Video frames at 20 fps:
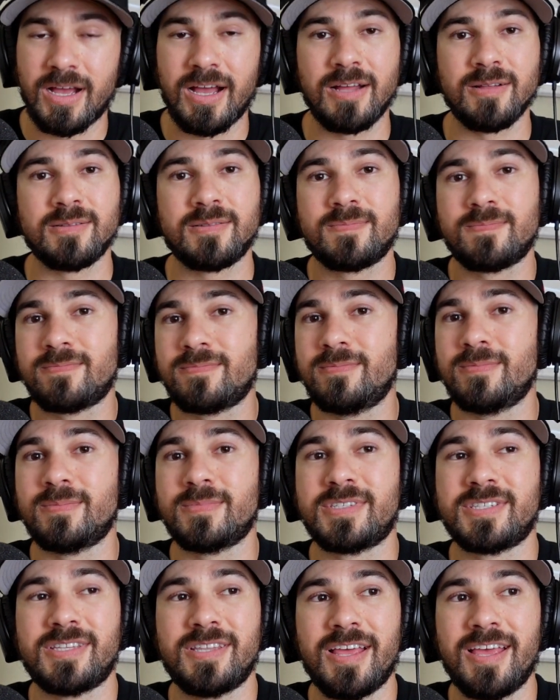I...
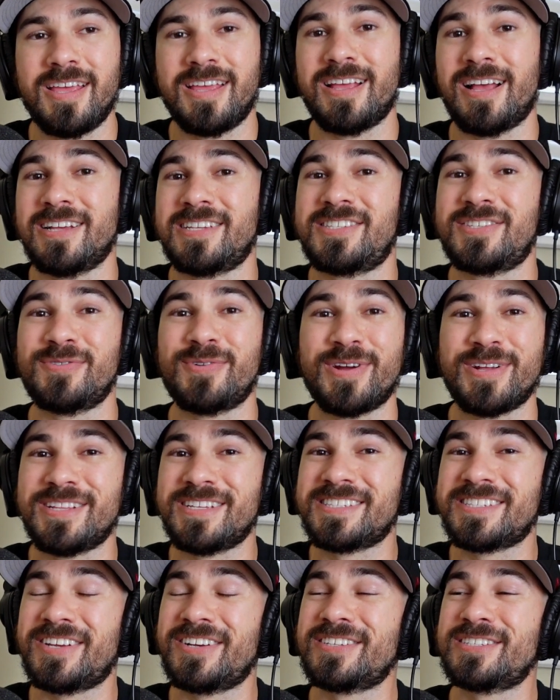I swear
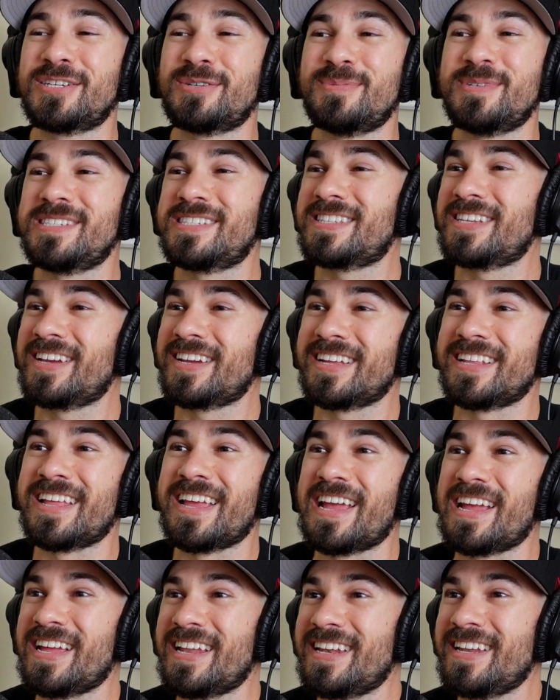this song's gonna be stuck in
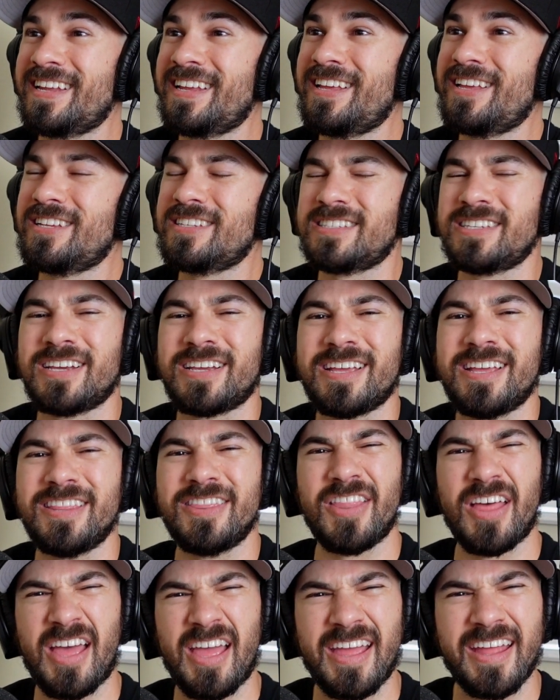the head, stuck
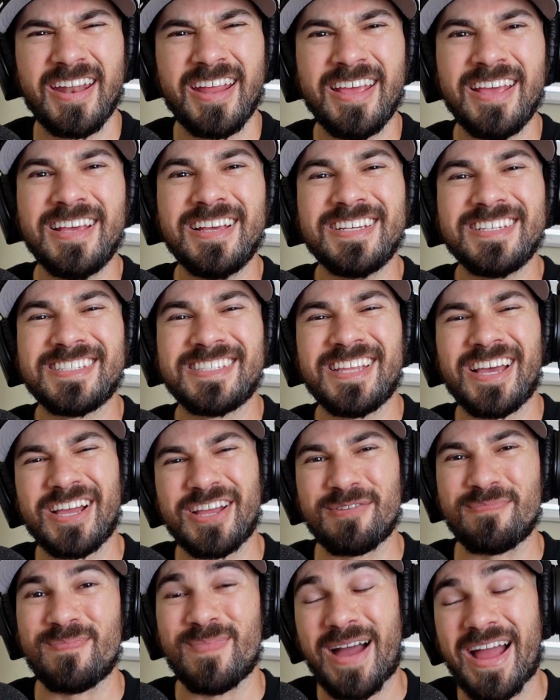in the head,
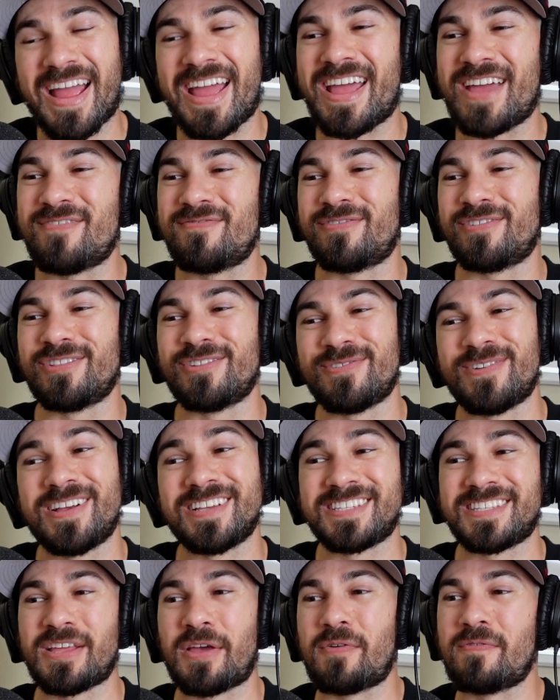stuck in my head for the
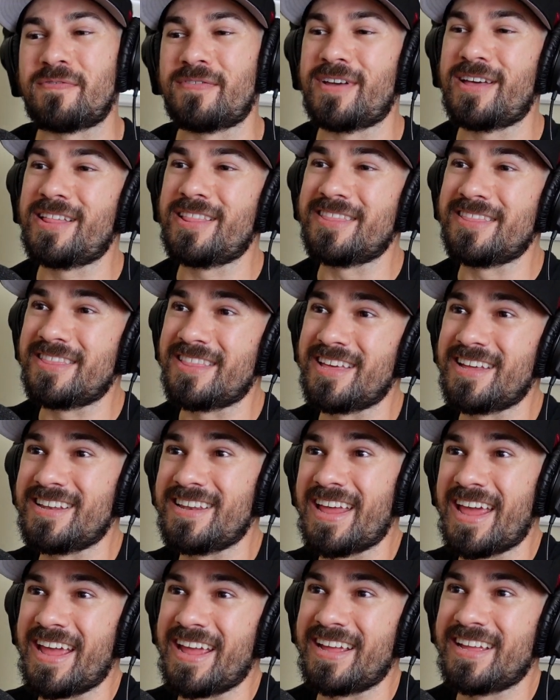rest of the
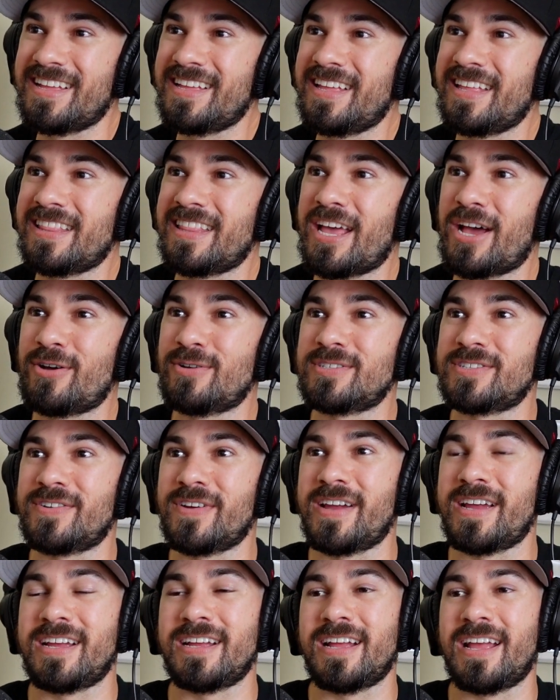day. That was
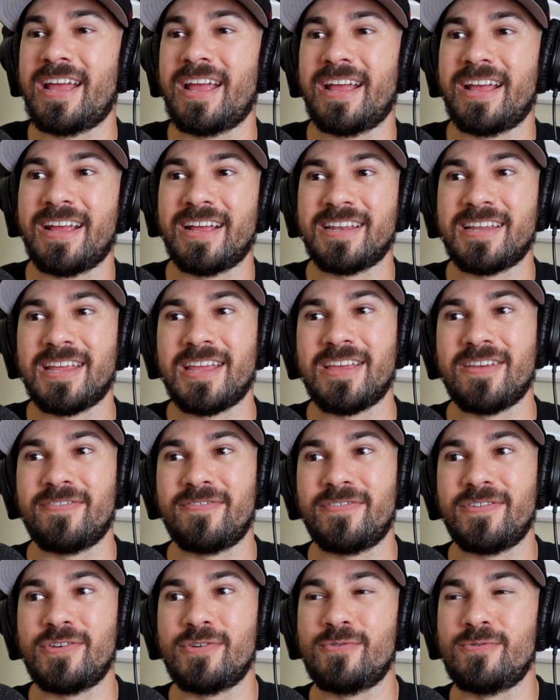great. And
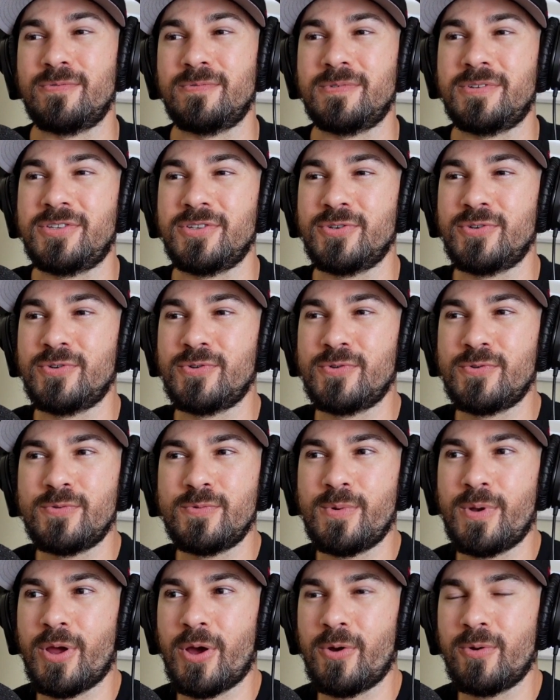if you
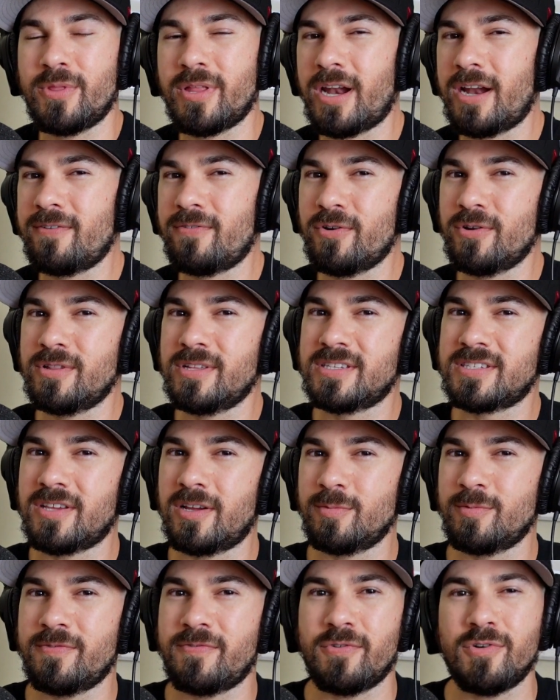do know that I've heard this
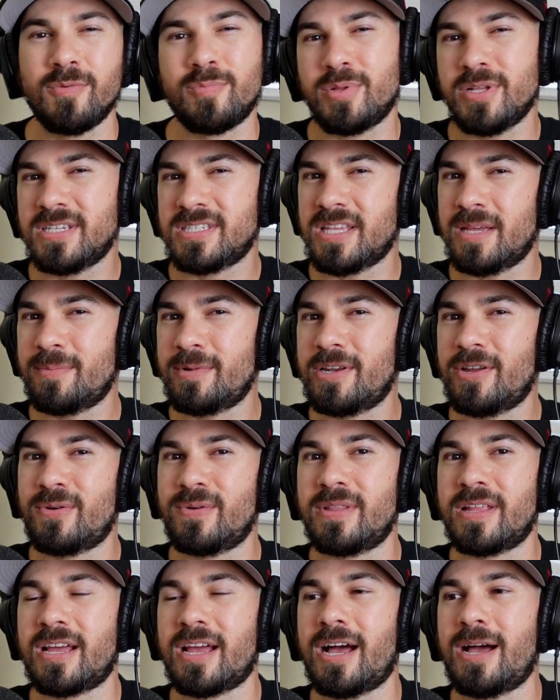song before, please let me
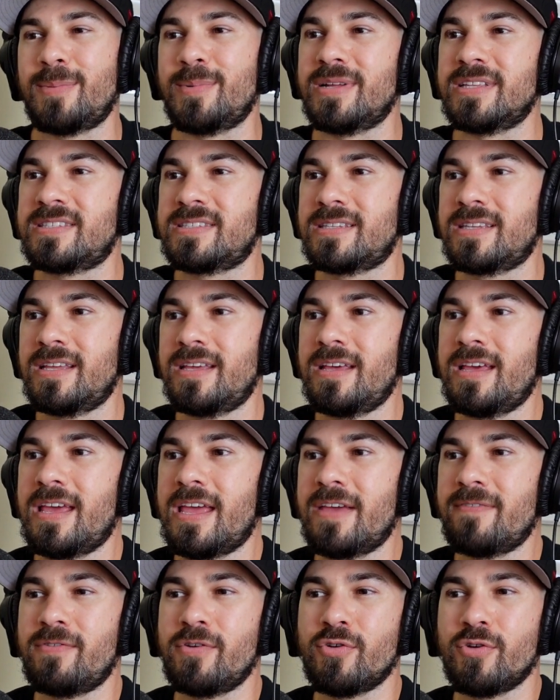know in the comments.
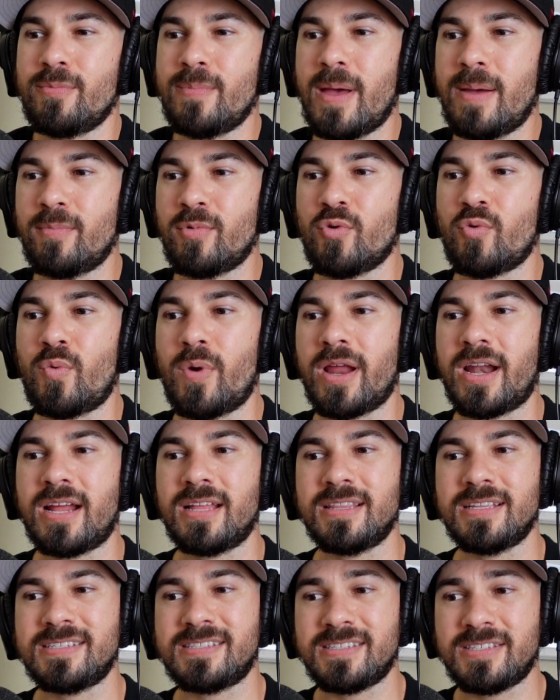If you remember when
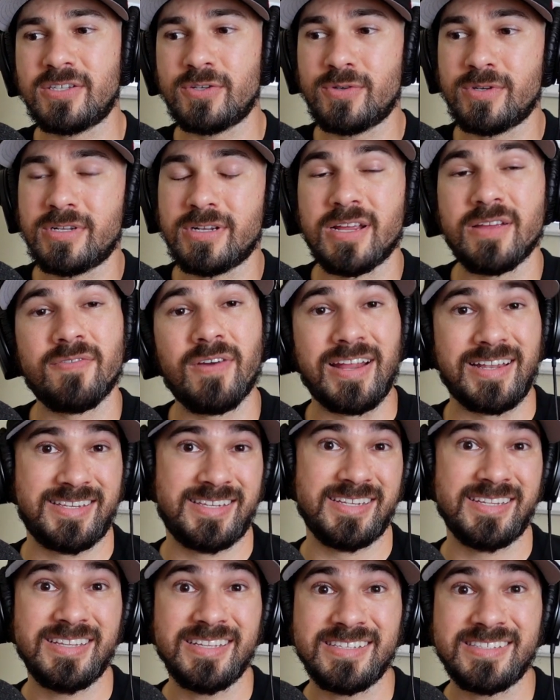I listened to it, if I
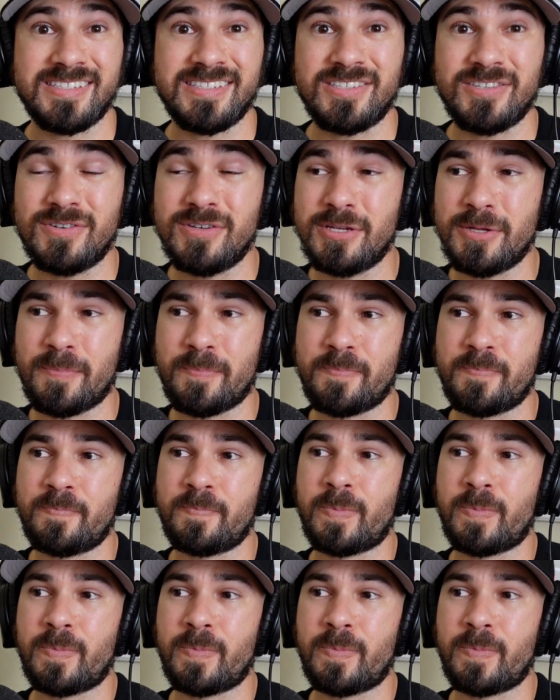did listen to it,